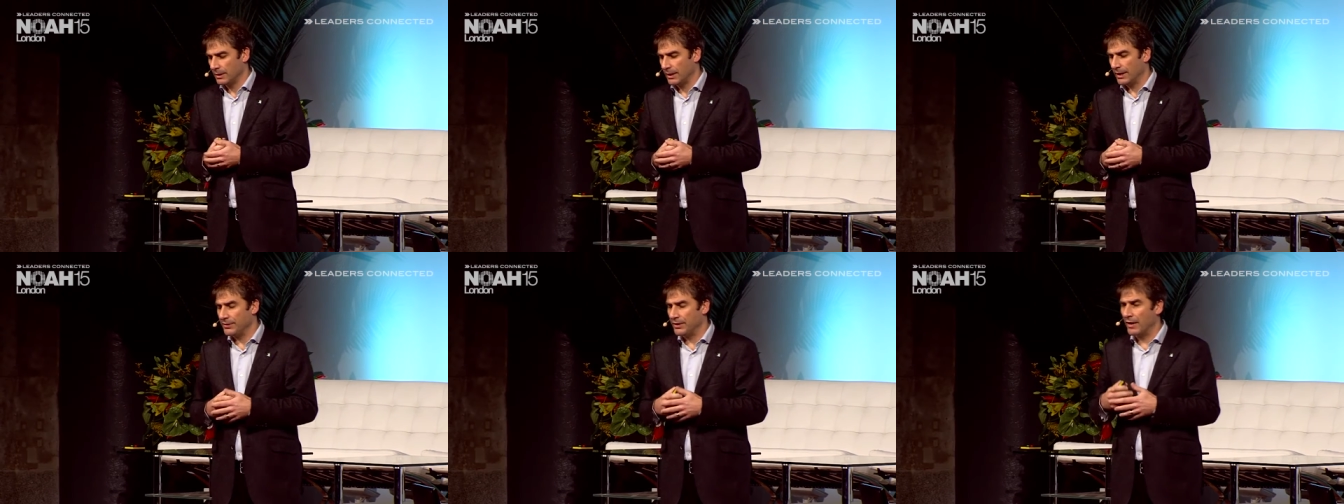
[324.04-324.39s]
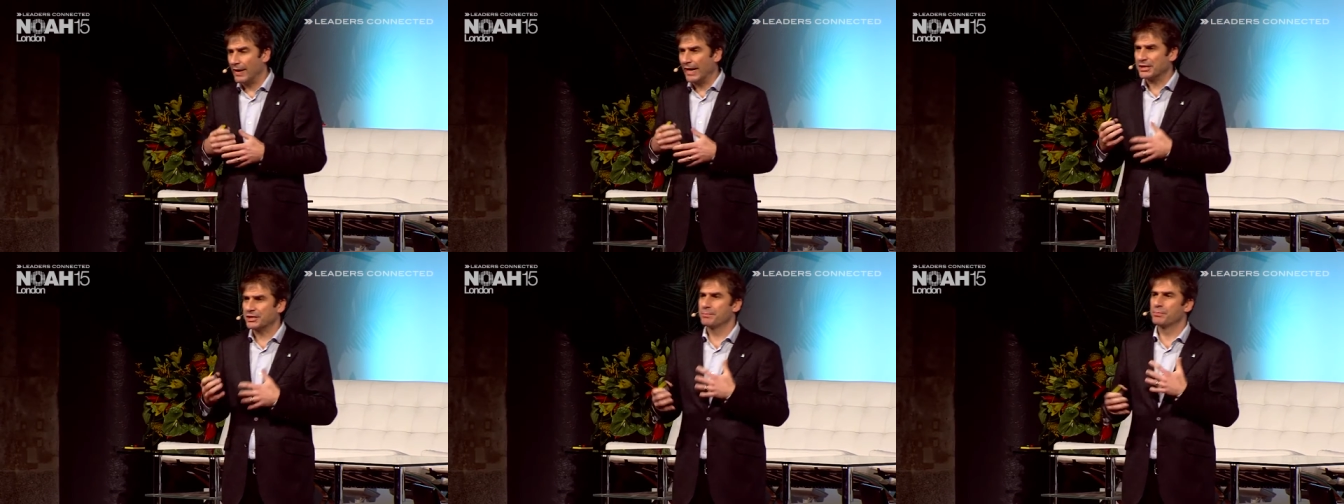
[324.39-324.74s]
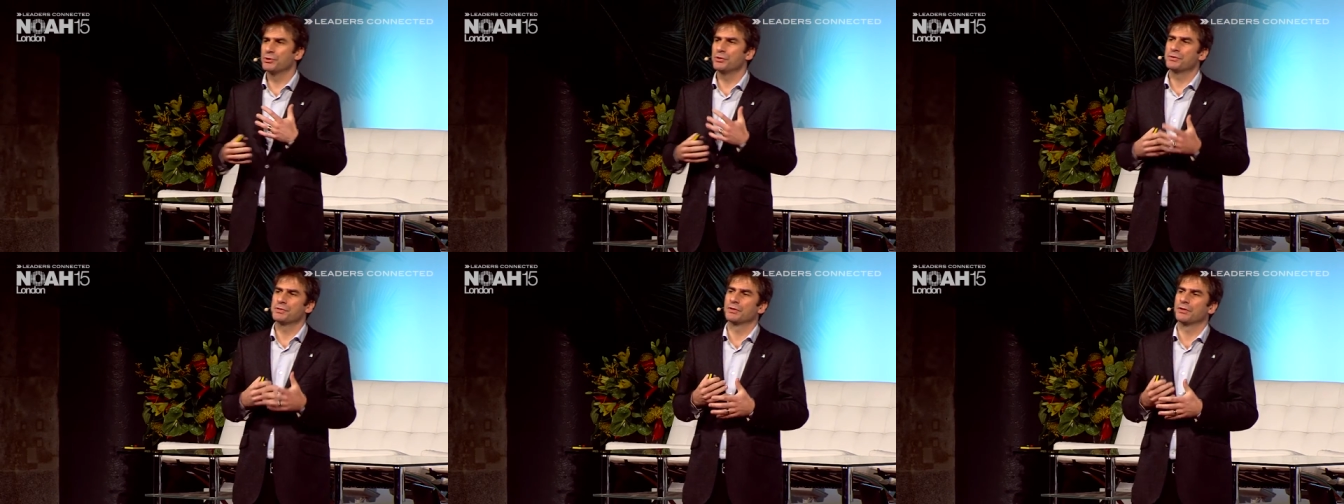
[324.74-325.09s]
And they're actually
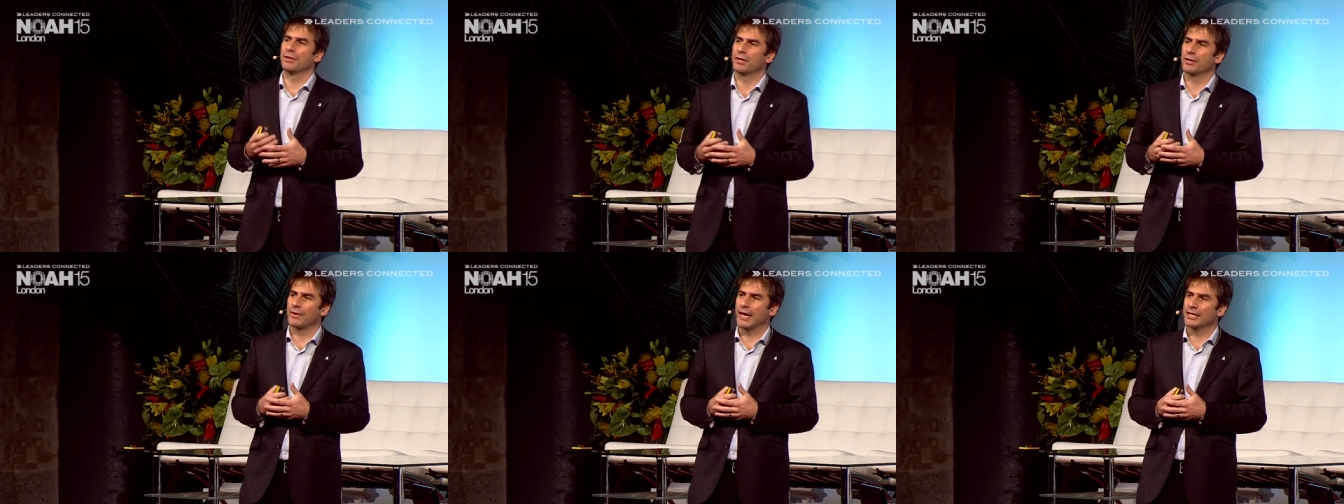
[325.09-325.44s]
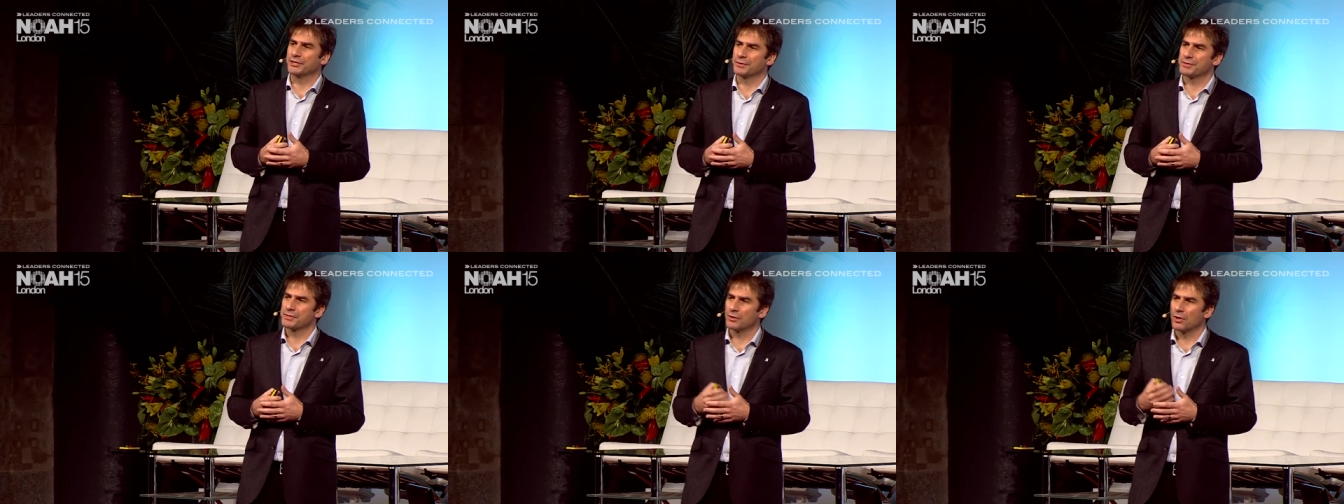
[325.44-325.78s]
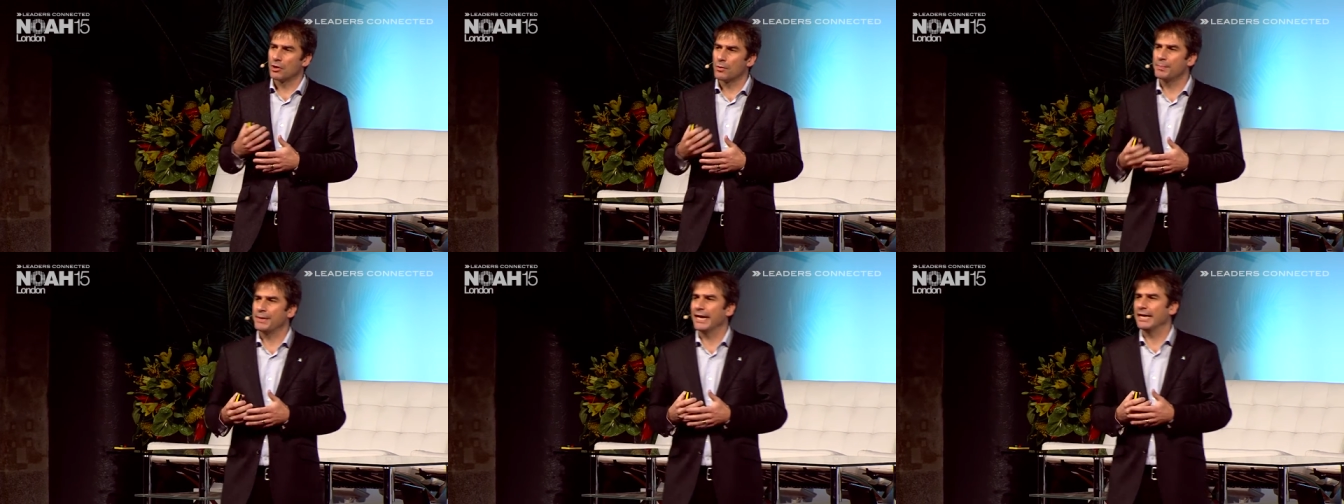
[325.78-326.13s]
producing a lot of graduates, a
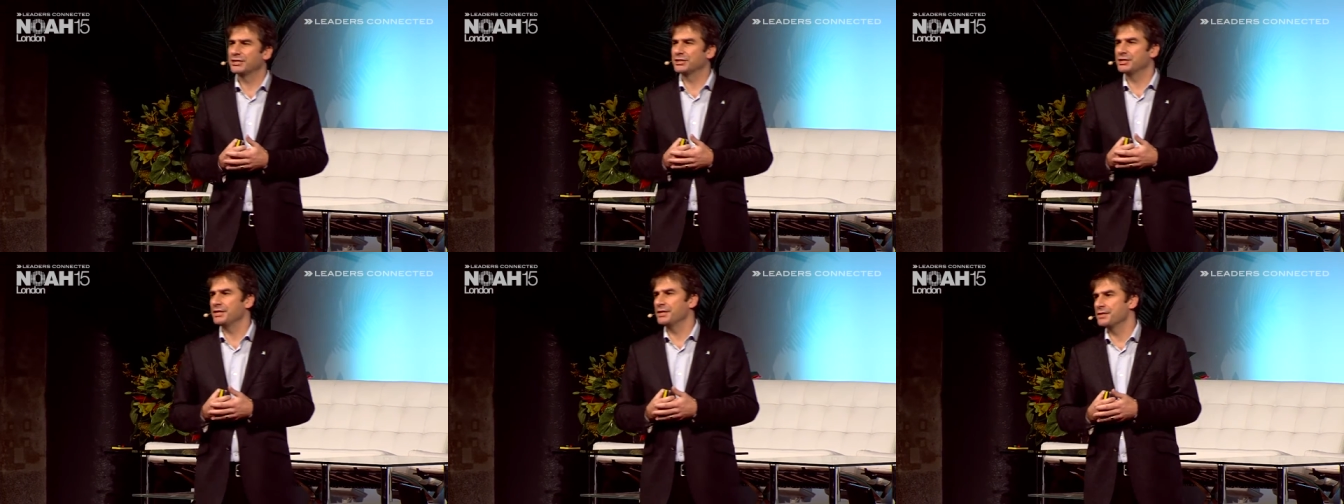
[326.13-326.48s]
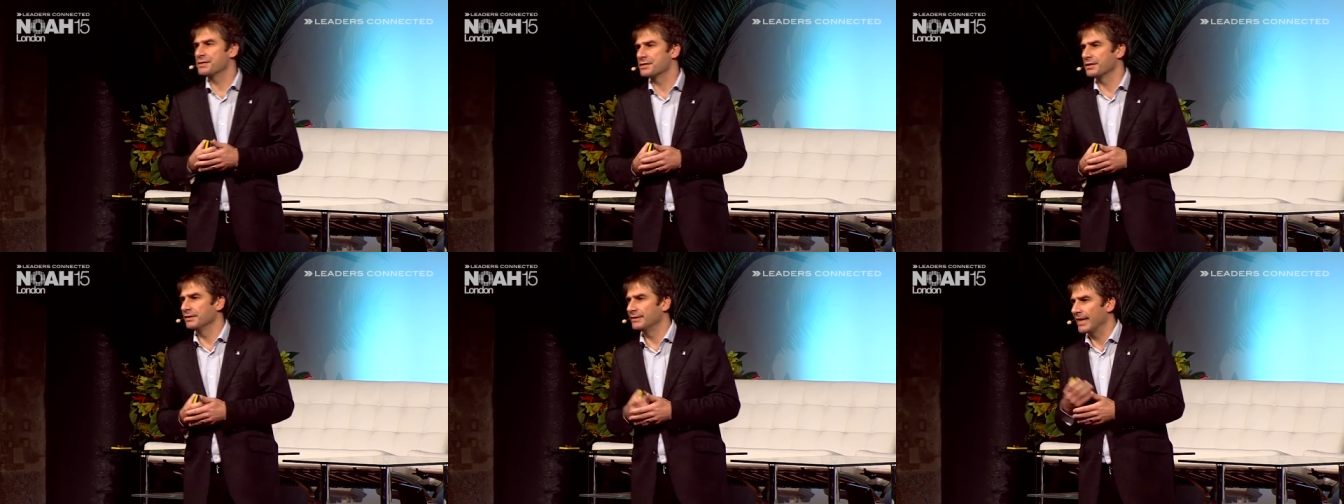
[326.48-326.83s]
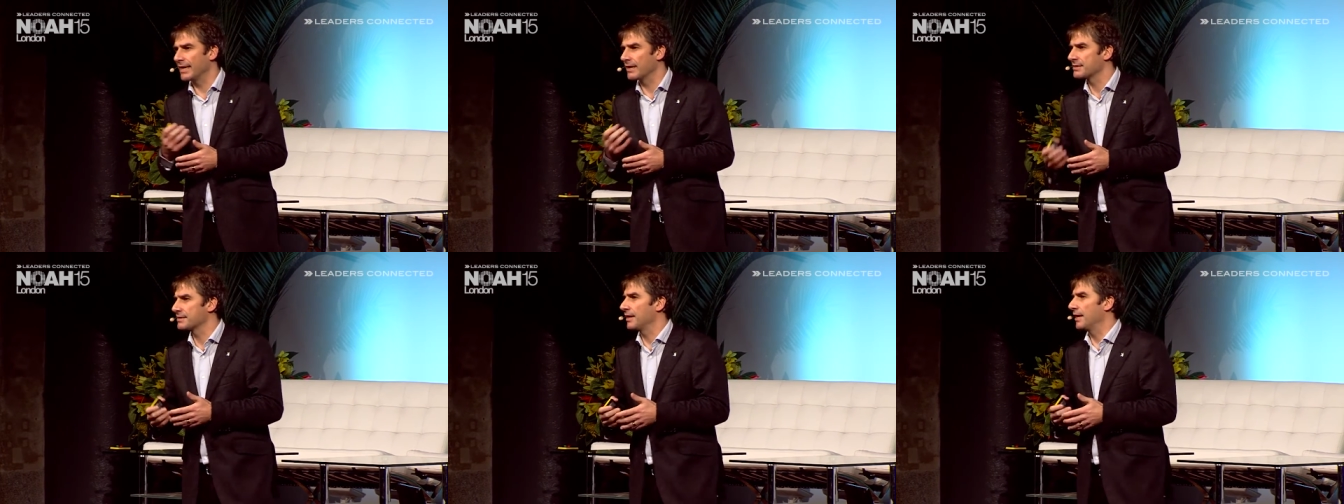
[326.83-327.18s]
lot of PhDs in
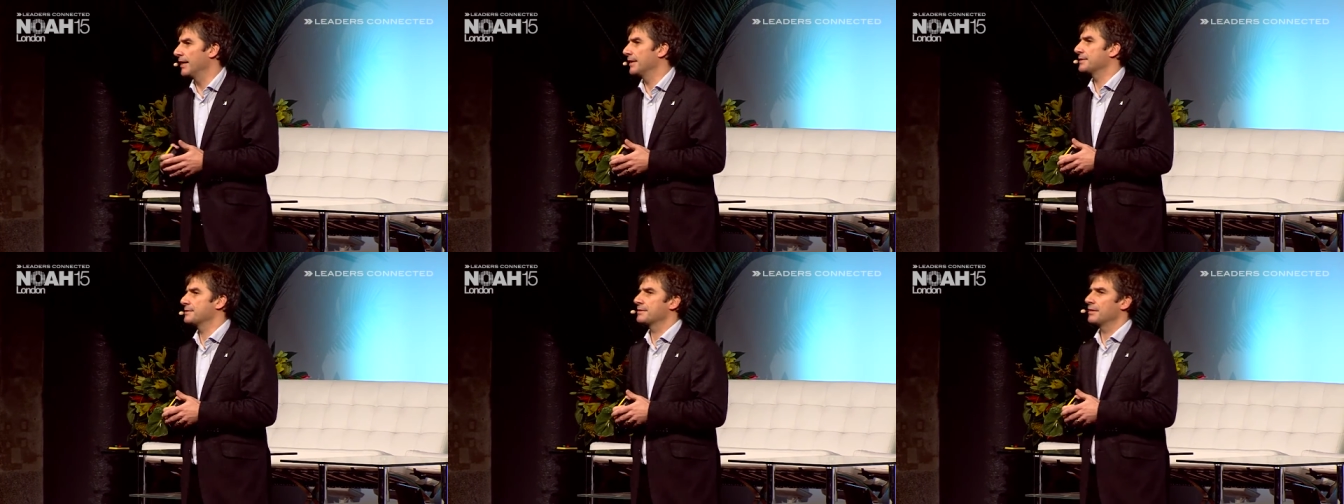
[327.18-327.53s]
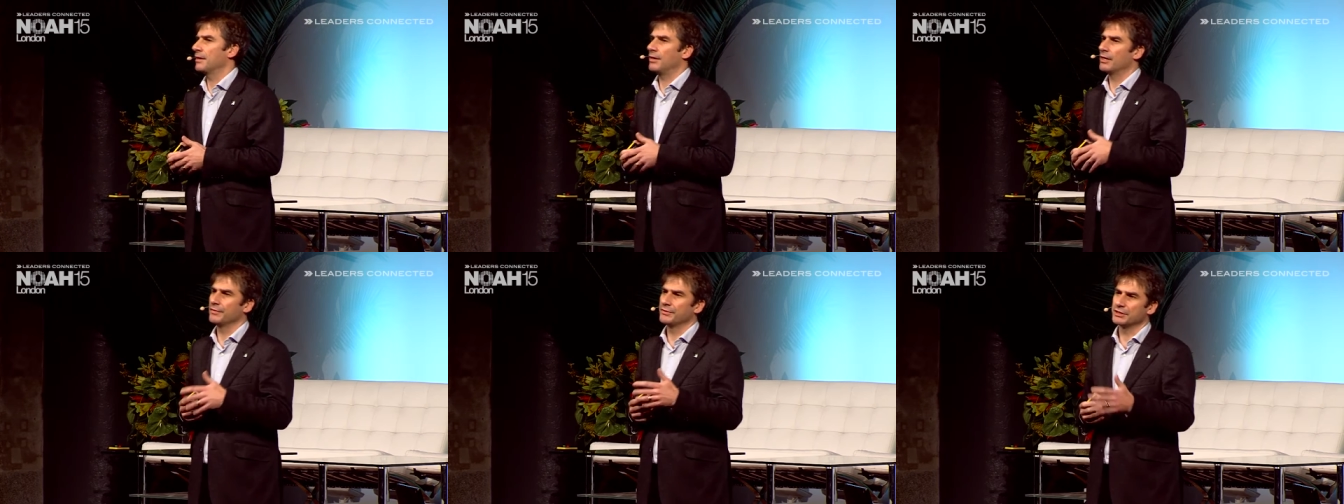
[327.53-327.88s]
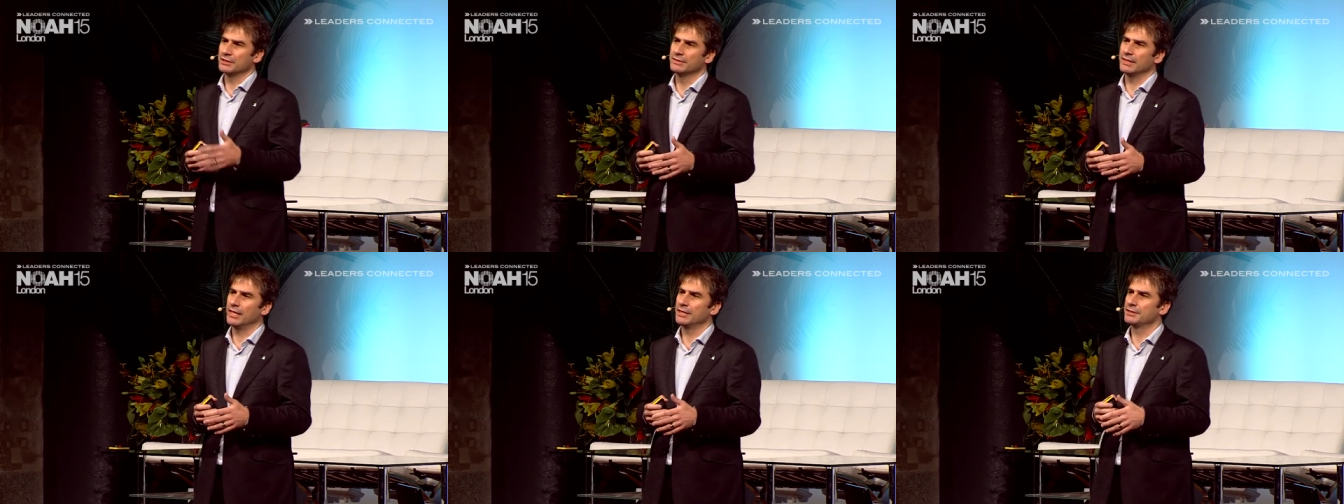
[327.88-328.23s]
data science, artificial
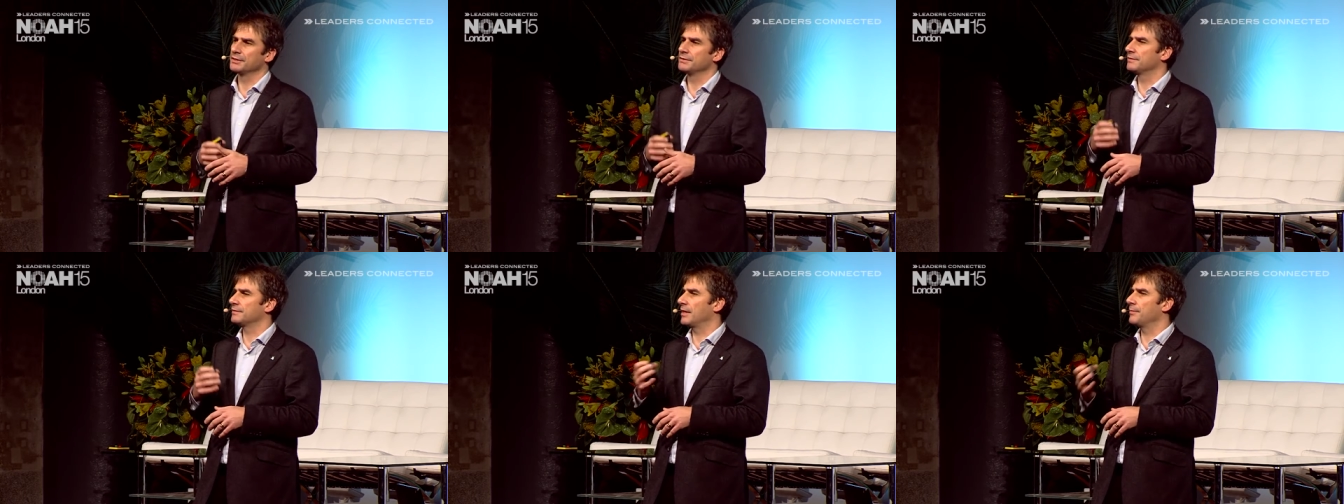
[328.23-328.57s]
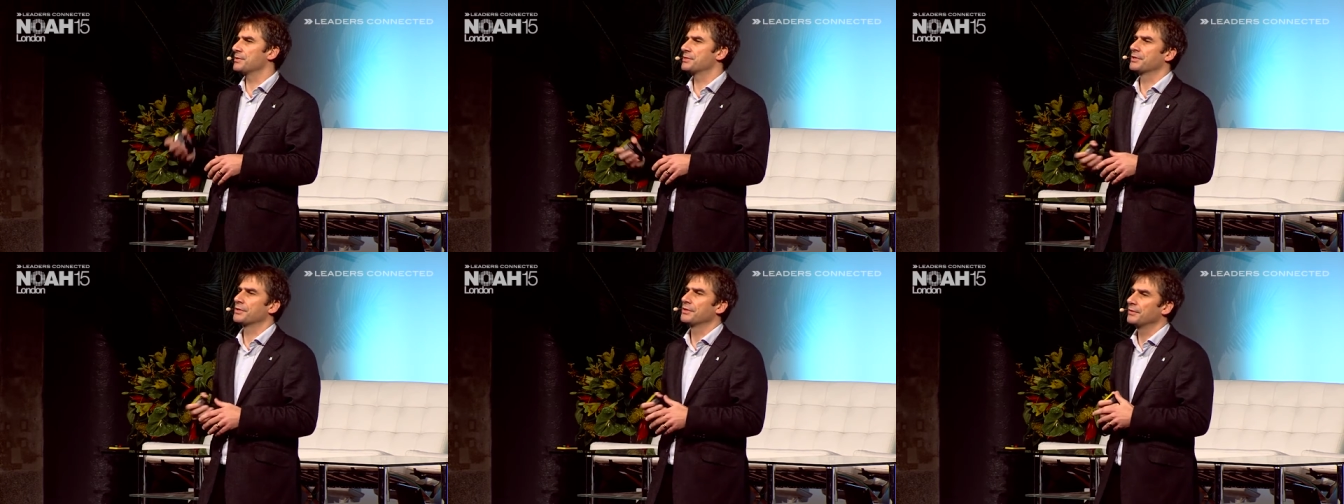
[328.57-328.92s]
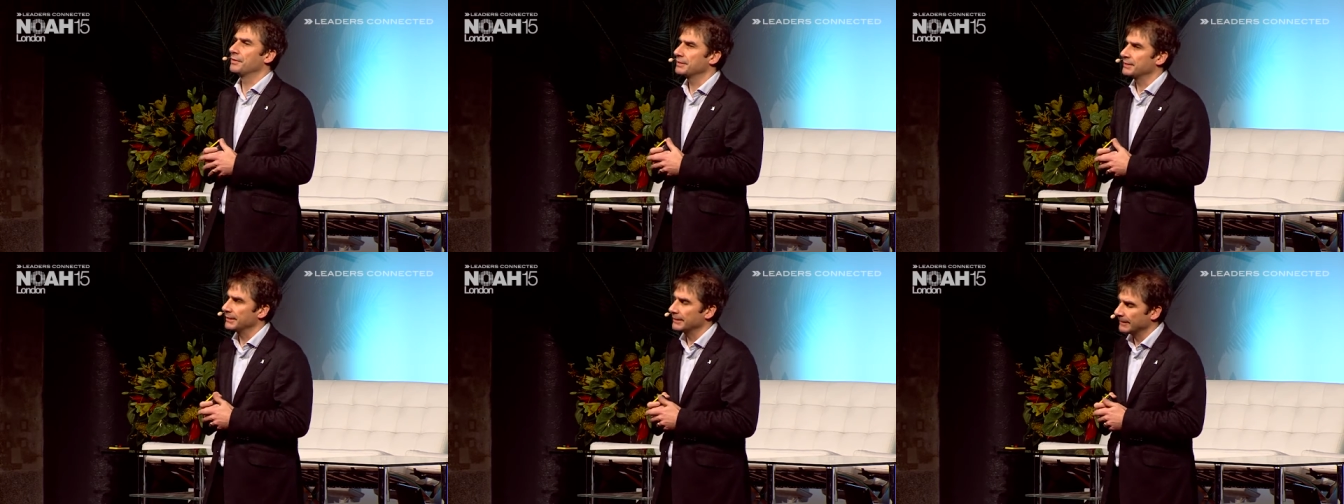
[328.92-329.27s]
intelligence,
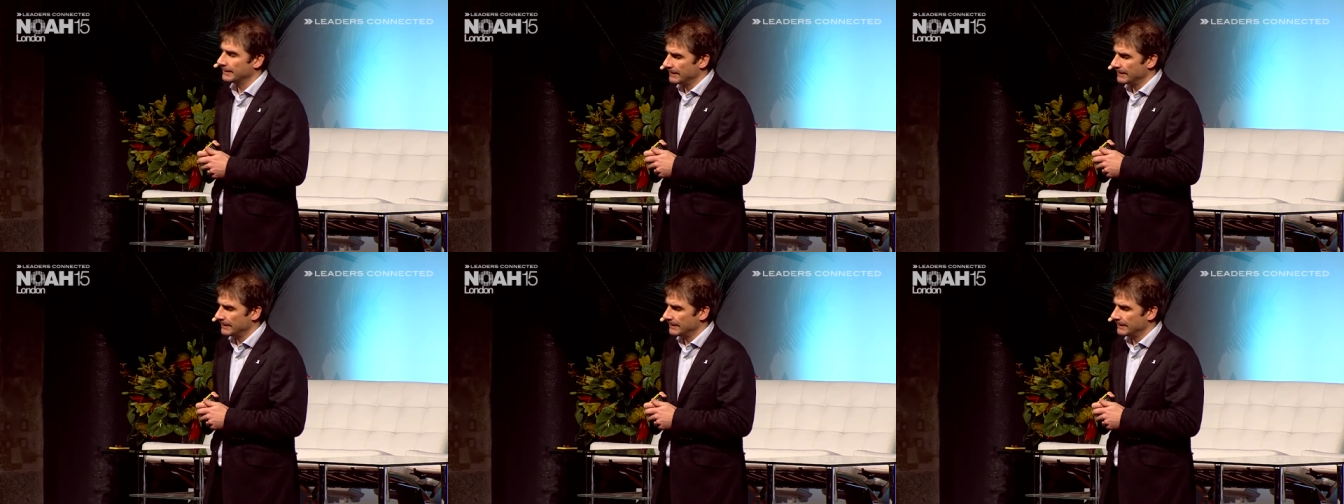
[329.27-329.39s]
cybersecurity.